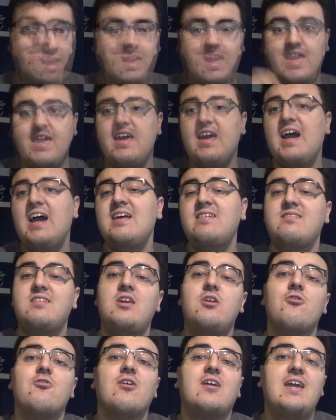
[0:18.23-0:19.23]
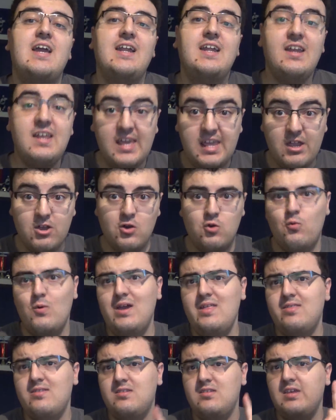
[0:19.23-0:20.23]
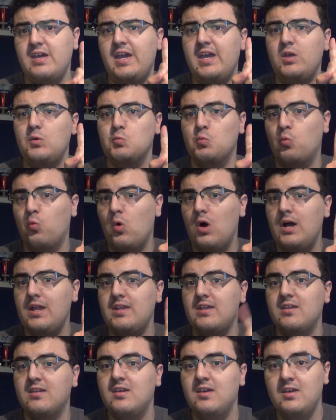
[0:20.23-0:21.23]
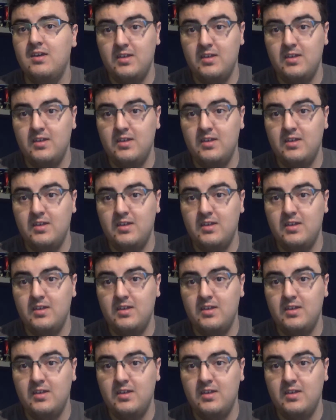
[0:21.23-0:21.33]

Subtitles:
Hey guys, KiraKennedy here with day 1